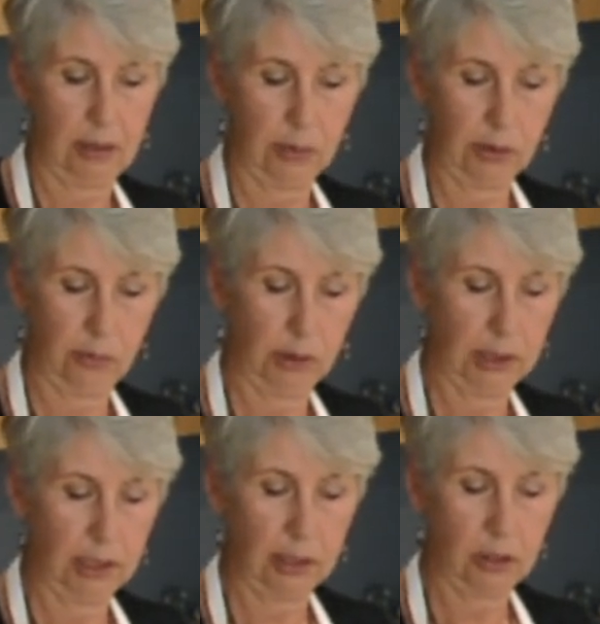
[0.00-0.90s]
We're
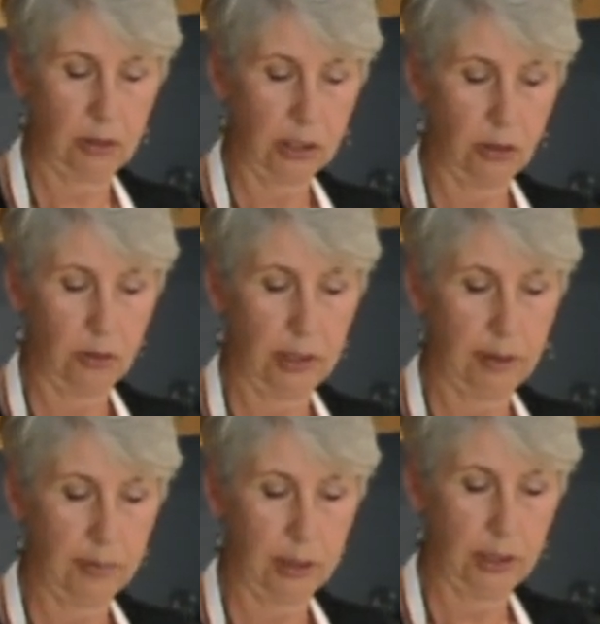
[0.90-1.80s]
really into the
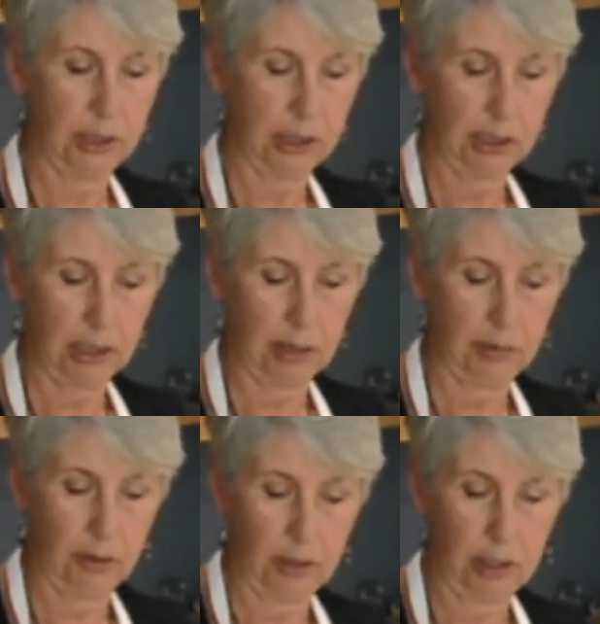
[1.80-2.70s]
cranberries this time
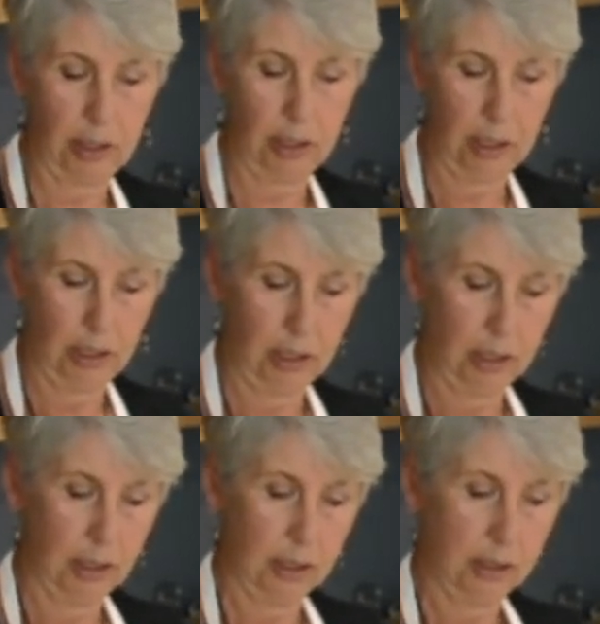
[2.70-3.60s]
of year.
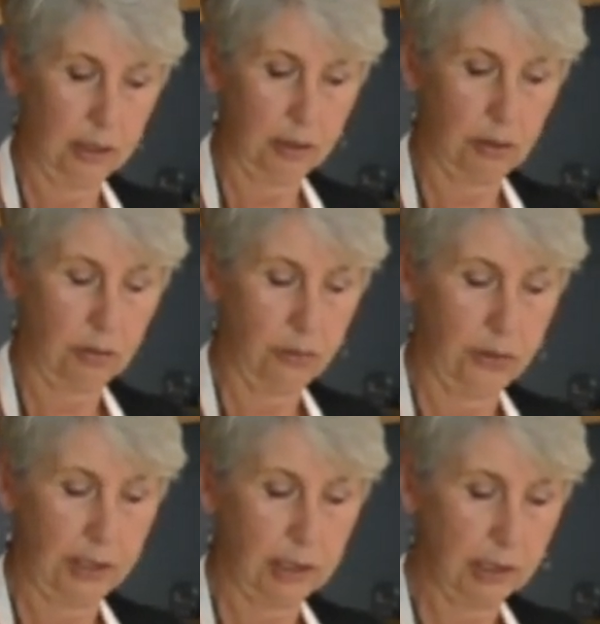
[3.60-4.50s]
So
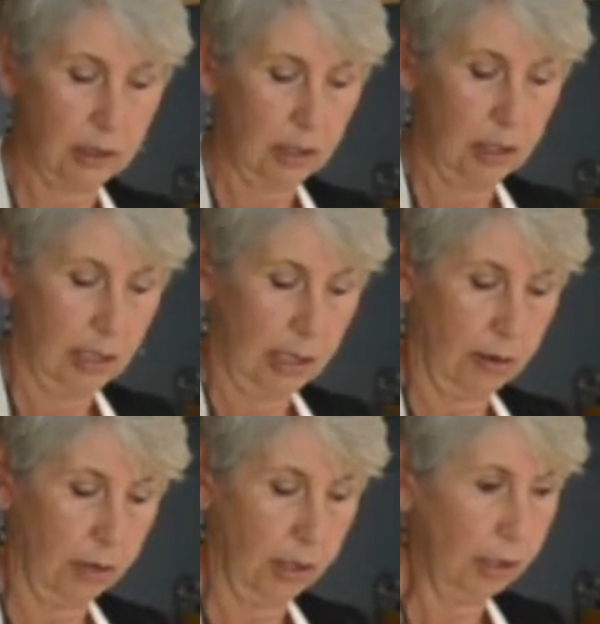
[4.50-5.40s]
this is
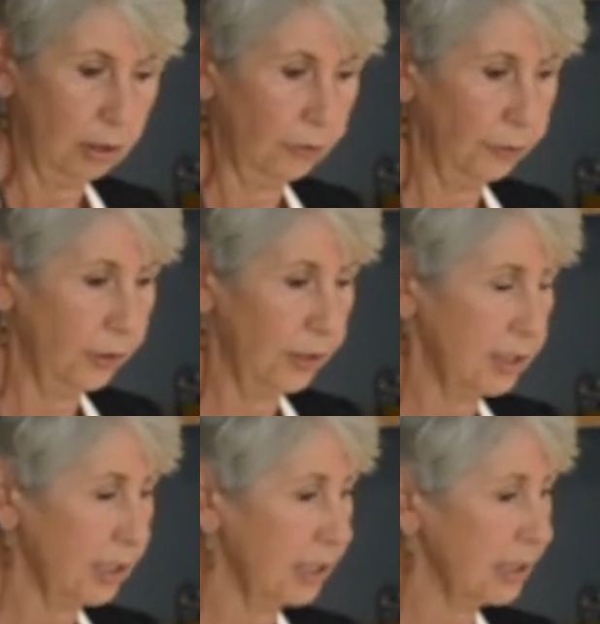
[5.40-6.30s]
how colorful
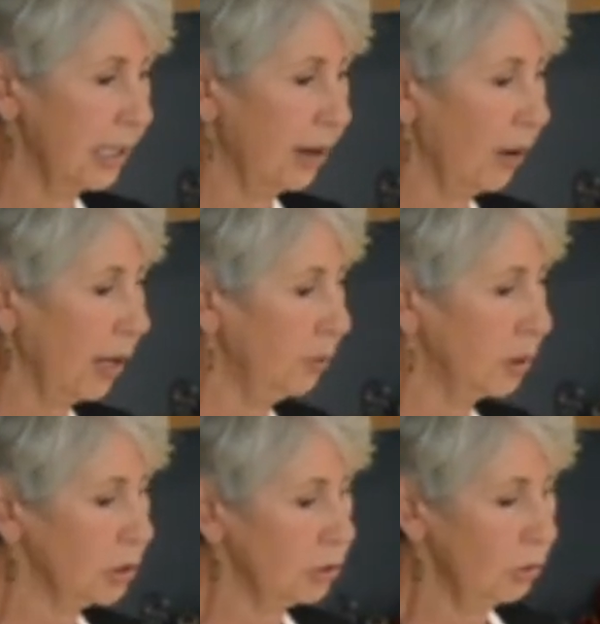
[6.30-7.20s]
this is. Now I
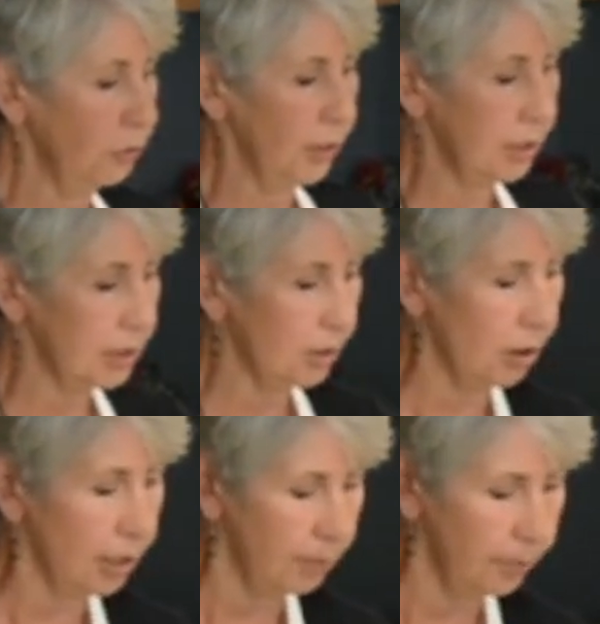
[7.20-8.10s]
would serve this
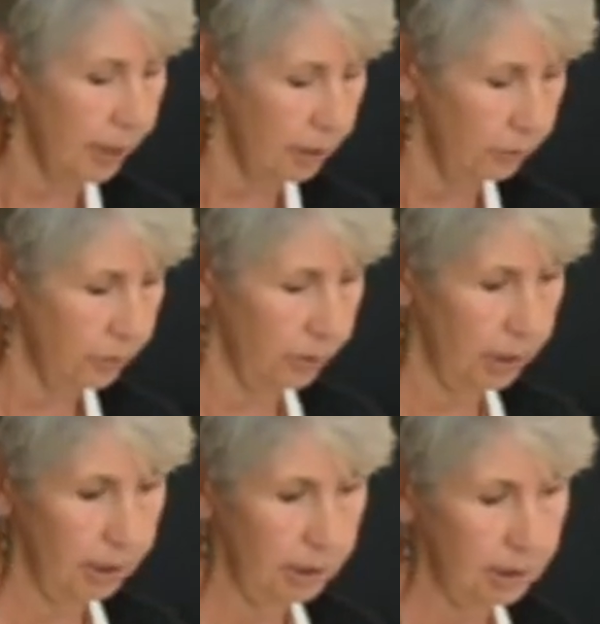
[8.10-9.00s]
on a bed of
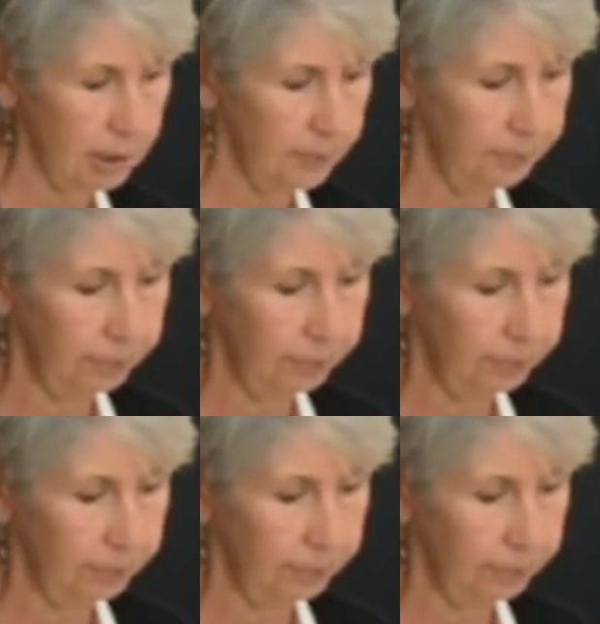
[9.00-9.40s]
greens.